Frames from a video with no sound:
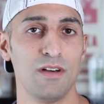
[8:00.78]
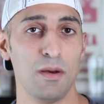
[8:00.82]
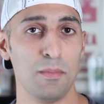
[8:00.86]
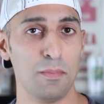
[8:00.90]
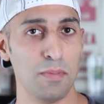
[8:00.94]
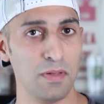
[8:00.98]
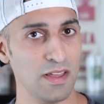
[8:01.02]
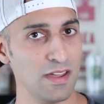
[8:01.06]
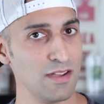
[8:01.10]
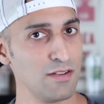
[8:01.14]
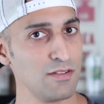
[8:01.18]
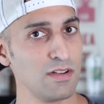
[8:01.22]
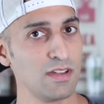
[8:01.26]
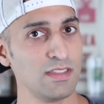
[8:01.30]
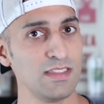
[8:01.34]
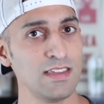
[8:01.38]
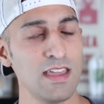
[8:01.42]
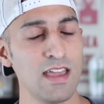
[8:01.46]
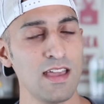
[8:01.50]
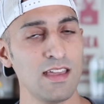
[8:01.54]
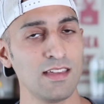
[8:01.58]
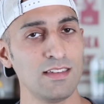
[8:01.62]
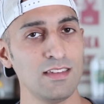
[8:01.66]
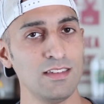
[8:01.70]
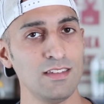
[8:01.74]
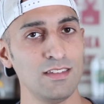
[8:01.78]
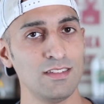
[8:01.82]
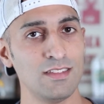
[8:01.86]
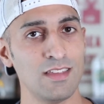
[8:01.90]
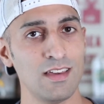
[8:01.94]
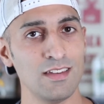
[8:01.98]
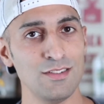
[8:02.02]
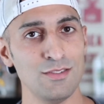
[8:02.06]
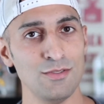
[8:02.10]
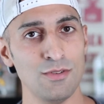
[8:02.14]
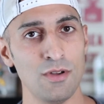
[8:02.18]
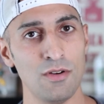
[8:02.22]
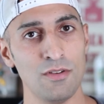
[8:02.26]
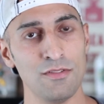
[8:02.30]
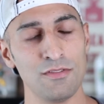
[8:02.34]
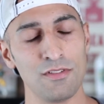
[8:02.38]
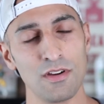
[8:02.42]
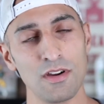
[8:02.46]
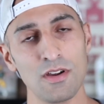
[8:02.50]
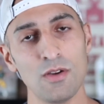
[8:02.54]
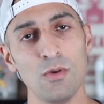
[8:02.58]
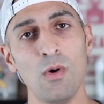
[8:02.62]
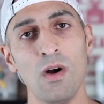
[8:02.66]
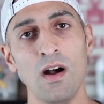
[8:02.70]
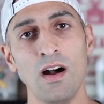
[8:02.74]
a player on the Yankees that you know
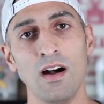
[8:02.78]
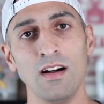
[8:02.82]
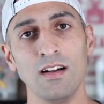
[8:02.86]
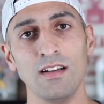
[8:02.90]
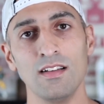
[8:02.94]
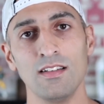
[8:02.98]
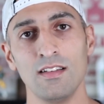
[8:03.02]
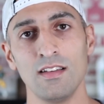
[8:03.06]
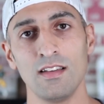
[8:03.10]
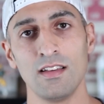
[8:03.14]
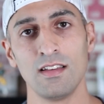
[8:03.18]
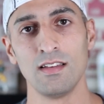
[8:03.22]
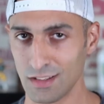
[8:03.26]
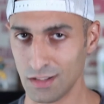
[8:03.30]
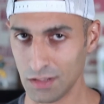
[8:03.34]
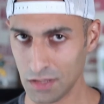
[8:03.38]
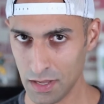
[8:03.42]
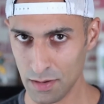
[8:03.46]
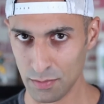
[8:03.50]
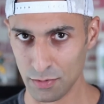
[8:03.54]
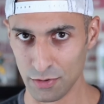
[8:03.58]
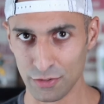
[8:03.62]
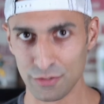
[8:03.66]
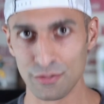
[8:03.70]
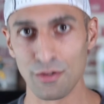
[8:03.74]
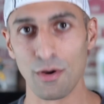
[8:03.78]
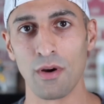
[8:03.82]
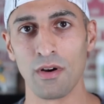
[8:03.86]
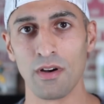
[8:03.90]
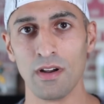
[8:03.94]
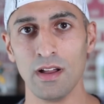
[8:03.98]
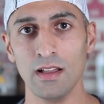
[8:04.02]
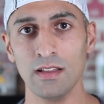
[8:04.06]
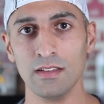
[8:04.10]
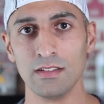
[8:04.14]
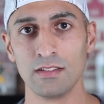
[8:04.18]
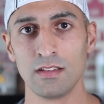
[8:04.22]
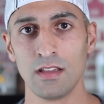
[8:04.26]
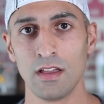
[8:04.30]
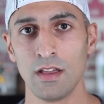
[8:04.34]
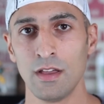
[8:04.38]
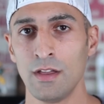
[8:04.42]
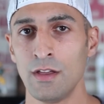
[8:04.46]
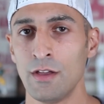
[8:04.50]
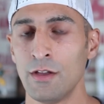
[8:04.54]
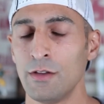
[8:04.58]
very well, Gleyber Torres.